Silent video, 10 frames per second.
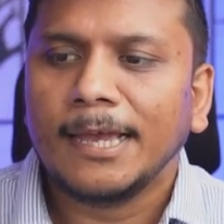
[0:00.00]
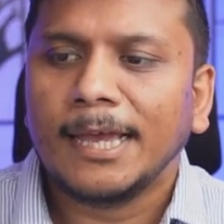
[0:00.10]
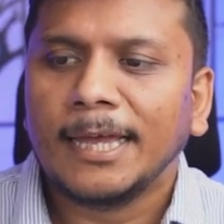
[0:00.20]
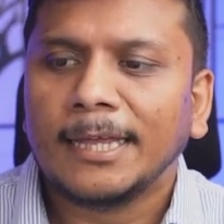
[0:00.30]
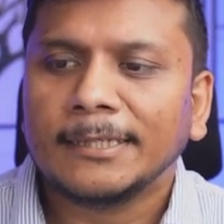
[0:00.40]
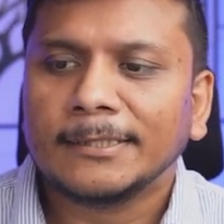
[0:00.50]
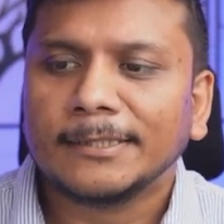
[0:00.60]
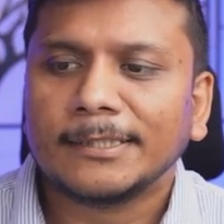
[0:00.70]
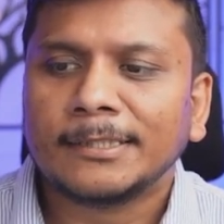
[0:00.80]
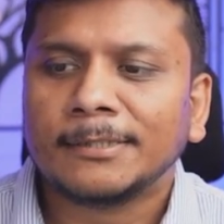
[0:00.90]

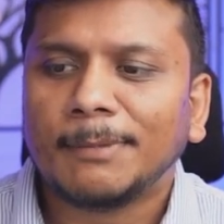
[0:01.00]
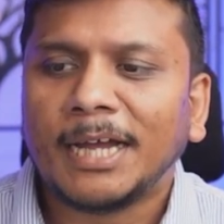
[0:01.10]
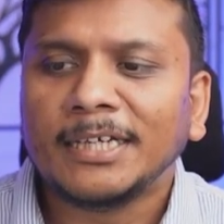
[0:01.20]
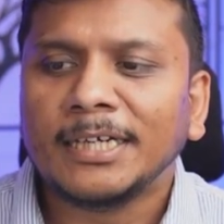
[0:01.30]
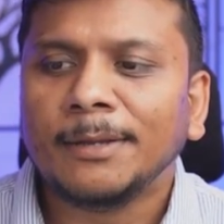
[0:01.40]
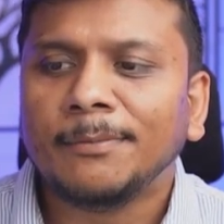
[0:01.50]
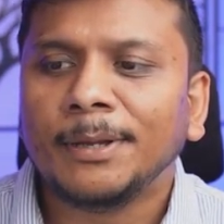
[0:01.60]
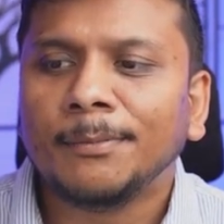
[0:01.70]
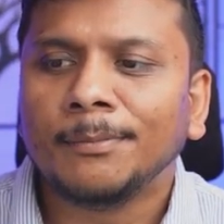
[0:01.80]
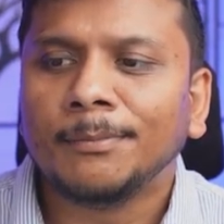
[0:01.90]
and um, 100
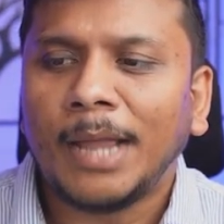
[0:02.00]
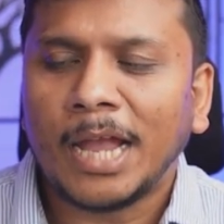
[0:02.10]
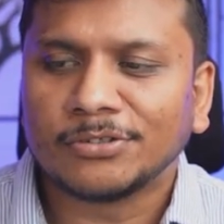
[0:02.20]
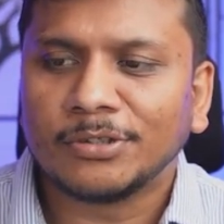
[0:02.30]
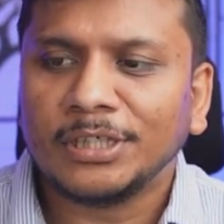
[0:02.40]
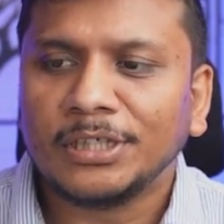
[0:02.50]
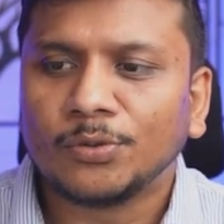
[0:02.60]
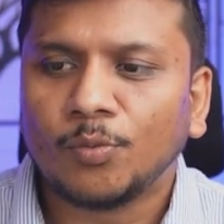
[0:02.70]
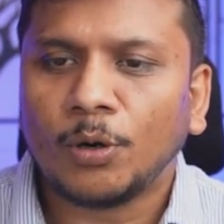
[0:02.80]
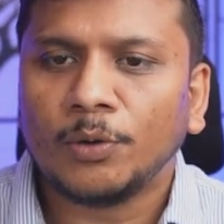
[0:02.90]
mm actually
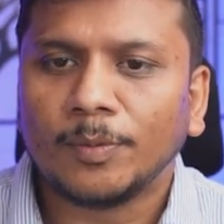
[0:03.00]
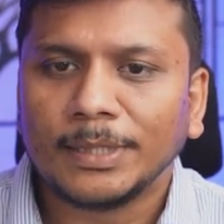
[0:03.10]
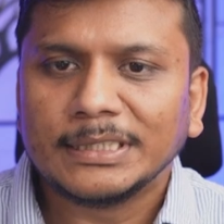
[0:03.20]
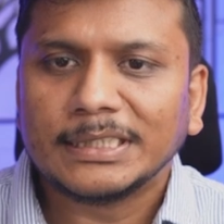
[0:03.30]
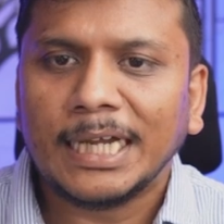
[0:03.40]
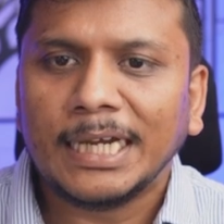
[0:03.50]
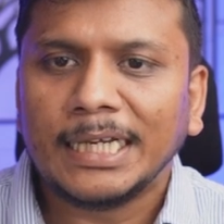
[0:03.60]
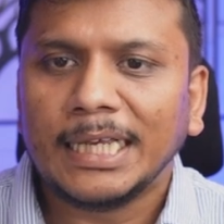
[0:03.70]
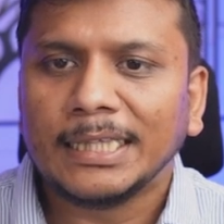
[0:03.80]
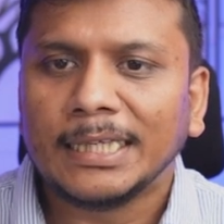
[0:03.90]
toward one
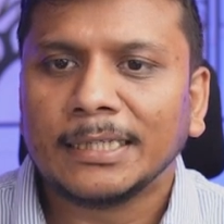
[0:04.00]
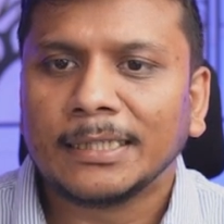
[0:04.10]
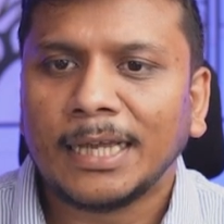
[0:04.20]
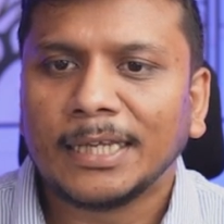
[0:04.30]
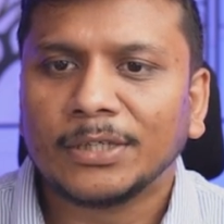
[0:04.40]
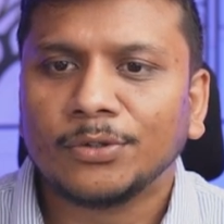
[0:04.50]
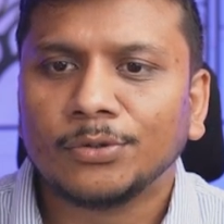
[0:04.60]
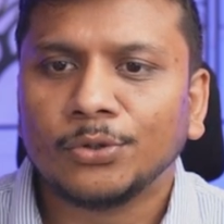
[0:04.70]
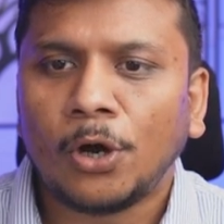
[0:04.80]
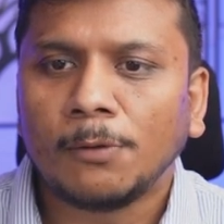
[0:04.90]
side and then I can go
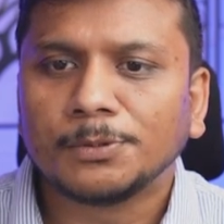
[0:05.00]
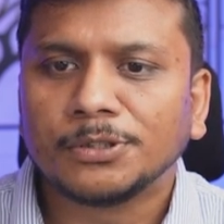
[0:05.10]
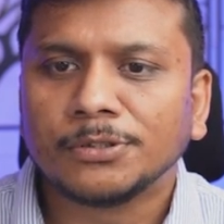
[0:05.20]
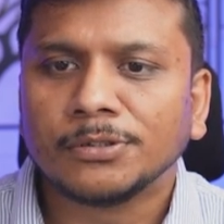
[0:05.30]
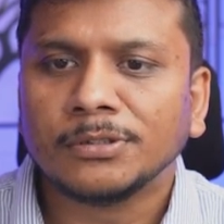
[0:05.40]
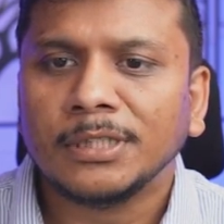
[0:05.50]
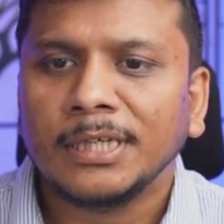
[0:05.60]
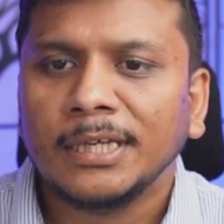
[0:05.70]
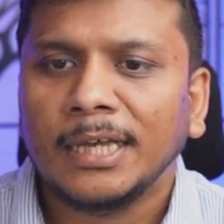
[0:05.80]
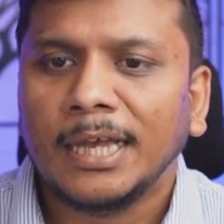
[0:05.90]
to option
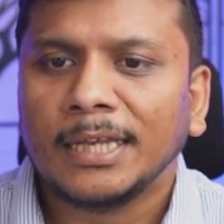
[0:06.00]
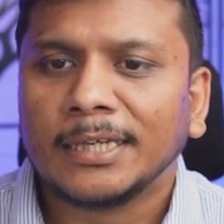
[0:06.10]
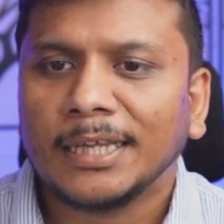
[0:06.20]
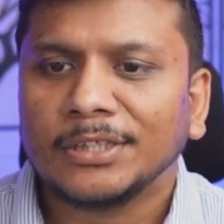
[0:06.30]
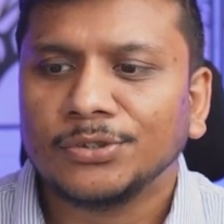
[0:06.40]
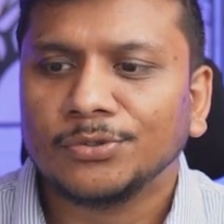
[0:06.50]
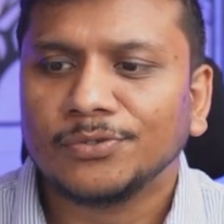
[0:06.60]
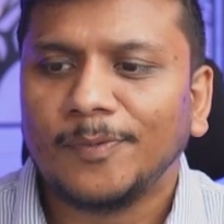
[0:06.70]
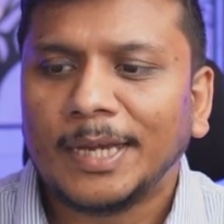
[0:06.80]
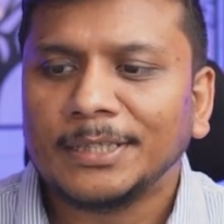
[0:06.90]
and can use
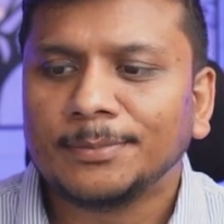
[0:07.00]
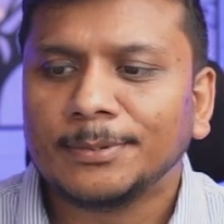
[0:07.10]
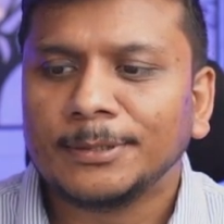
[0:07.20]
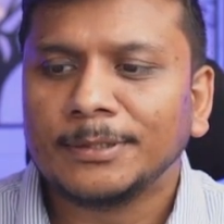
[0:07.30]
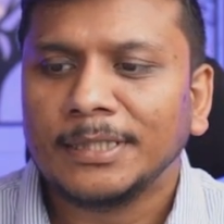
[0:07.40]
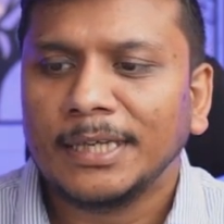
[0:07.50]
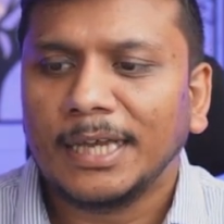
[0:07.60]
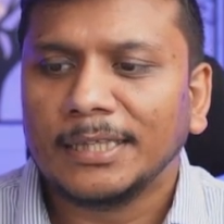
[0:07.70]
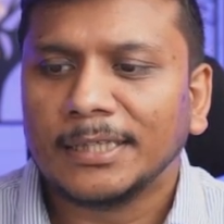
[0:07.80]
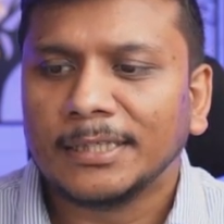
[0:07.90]
variable
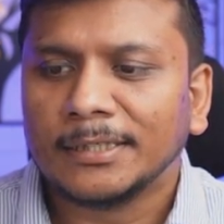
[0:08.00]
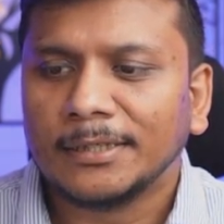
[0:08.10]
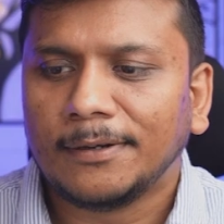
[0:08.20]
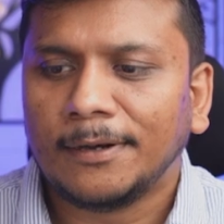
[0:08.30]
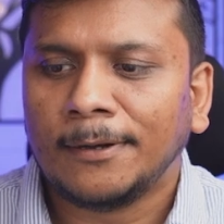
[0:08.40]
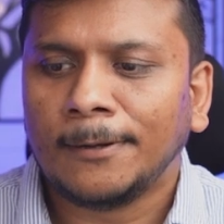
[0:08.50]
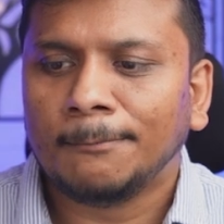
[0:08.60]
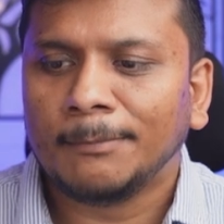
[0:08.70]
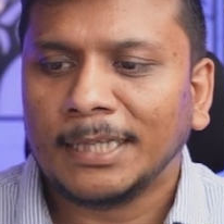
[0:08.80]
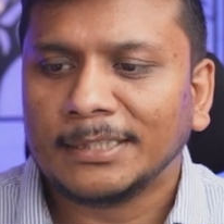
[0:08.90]
and then
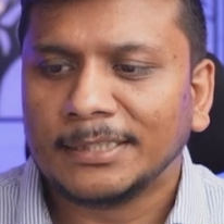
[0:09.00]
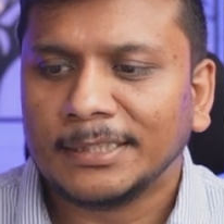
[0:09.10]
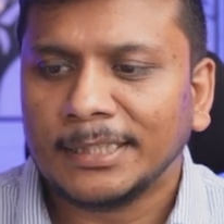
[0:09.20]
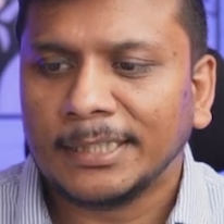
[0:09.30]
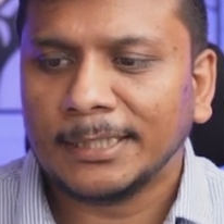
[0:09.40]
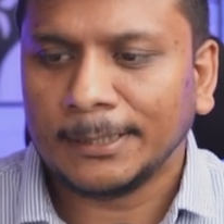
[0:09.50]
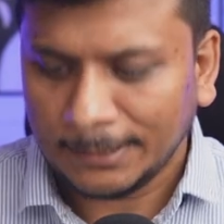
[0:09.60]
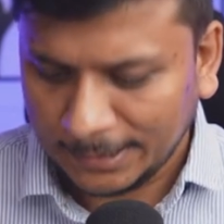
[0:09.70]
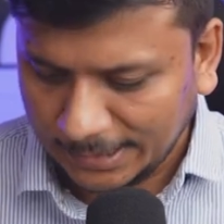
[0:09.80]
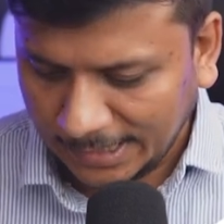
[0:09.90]
um, let's say
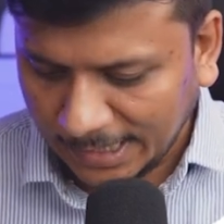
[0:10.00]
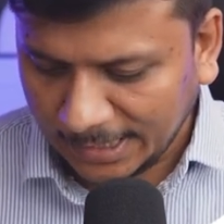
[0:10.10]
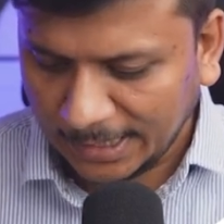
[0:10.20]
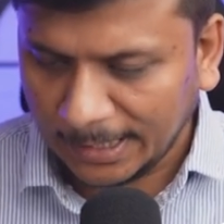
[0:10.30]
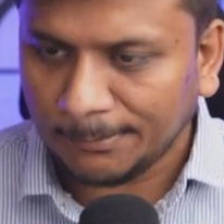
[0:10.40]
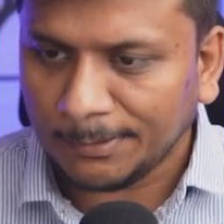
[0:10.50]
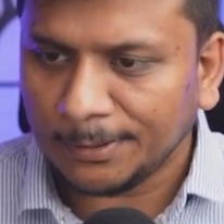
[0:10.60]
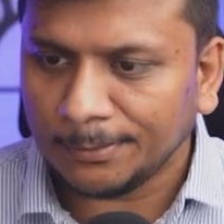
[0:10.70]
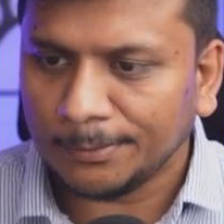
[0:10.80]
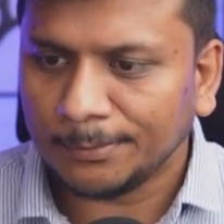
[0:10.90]
10
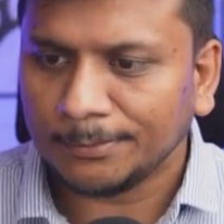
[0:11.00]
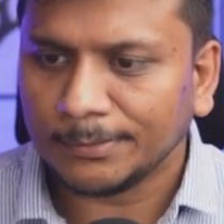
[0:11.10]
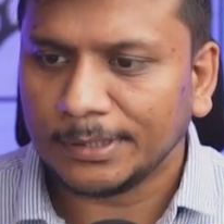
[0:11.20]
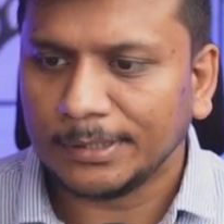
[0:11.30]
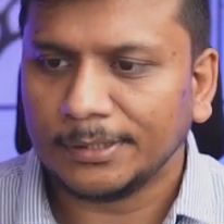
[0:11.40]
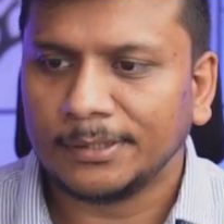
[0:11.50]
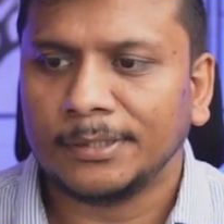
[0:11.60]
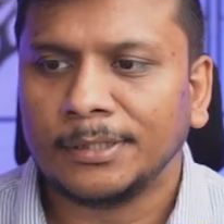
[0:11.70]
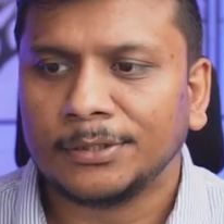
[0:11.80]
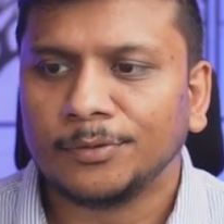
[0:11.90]
mm
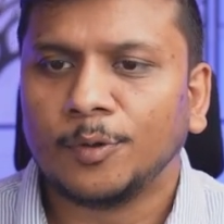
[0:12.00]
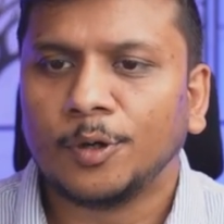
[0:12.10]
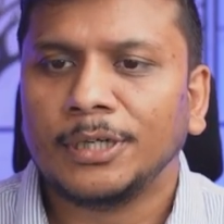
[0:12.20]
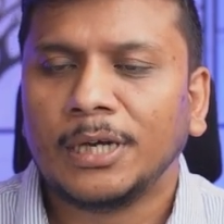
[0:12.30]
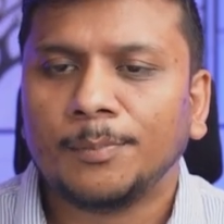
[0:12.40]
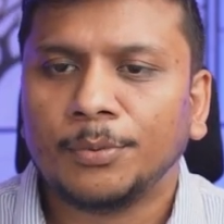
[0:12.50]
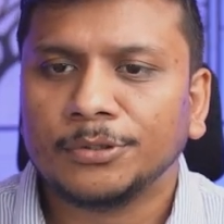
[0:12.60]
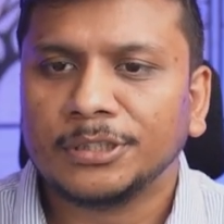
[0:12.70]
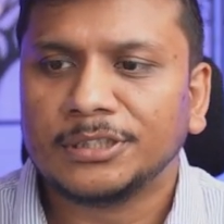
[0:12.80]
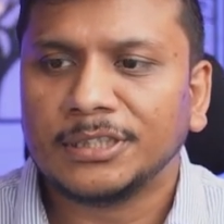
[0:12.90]
uh, toward
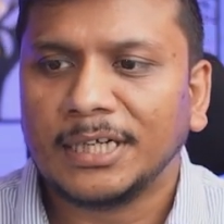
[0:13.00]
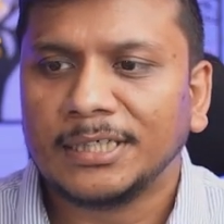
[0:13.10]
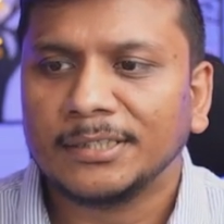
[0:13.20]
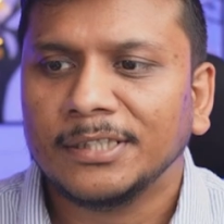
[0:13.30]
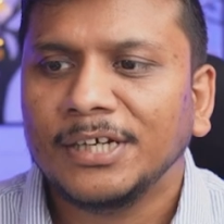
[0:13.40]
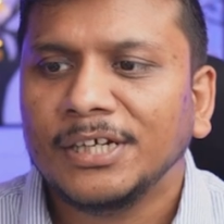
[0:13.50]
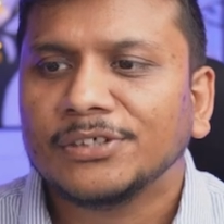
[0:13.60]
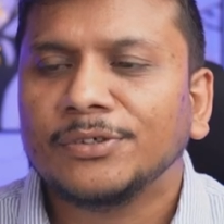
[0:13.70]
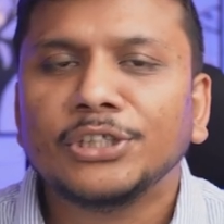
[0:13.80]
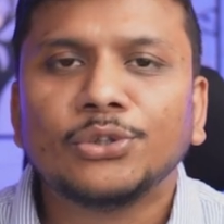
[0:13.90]
opposite side
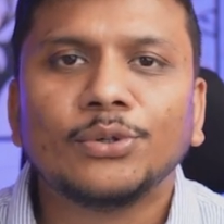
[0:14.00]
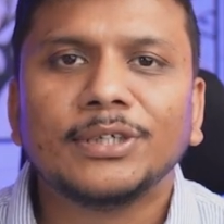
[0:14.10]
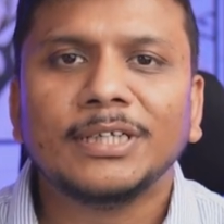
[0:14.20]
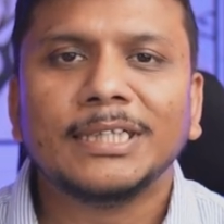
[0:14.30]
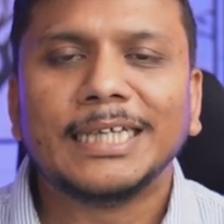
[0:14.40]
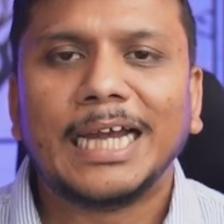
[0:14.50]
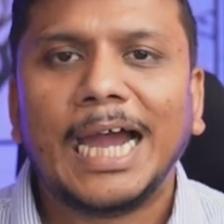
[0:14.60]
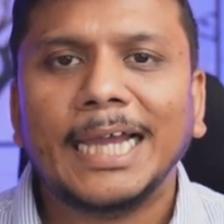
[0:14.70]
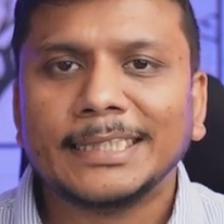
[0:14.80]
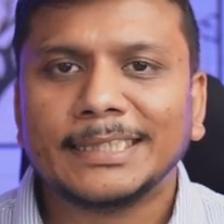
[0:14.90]
so in total the
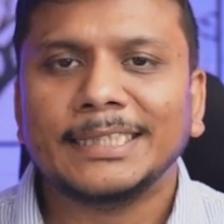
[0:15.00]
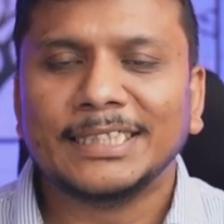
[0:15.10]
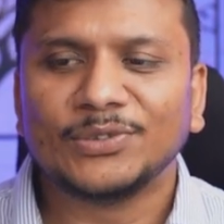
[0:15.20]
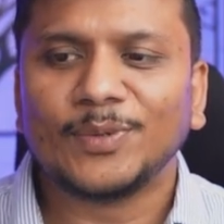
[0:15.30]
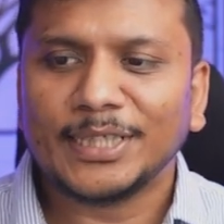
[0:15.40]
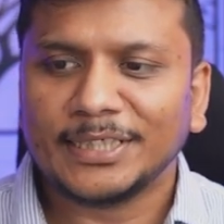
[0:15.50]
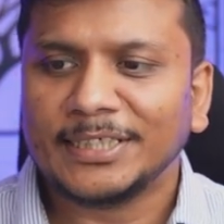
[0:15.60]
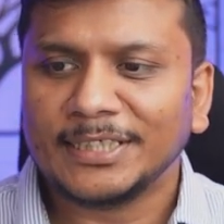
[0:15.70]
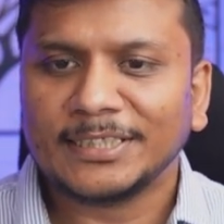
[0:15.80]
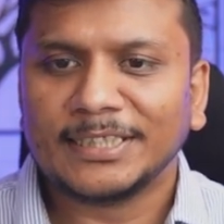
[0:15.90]
height is
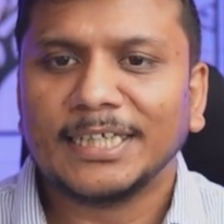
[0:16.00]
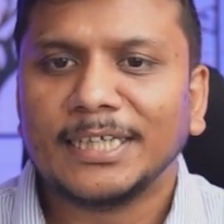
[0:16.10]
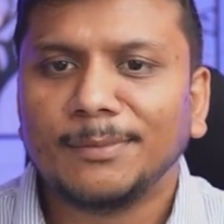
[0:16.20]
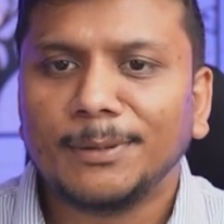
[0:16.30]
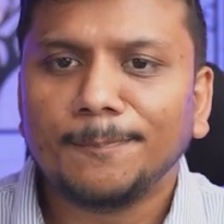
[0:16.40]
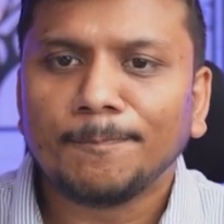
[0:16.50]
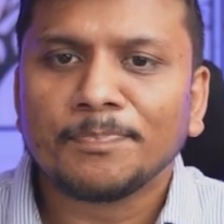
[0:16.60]
110 mm